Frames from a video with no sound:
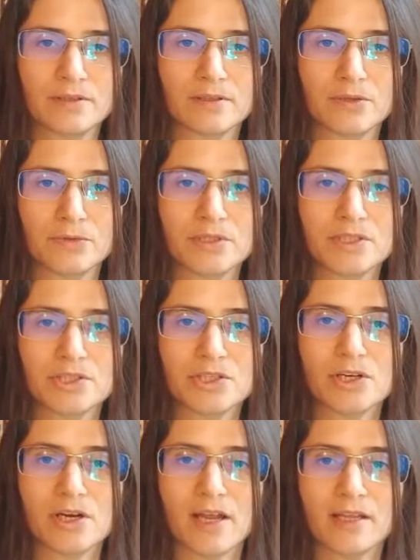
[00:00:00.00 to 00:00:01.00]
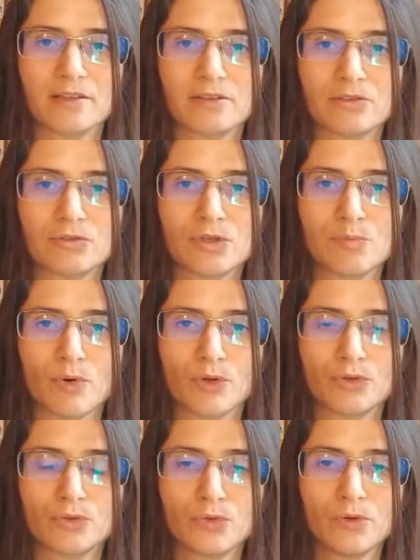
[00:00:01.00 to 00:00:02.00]
Researcher Line
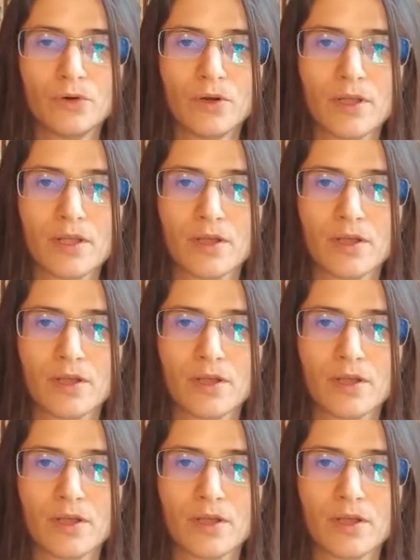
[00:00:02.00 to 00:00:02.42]
3.2,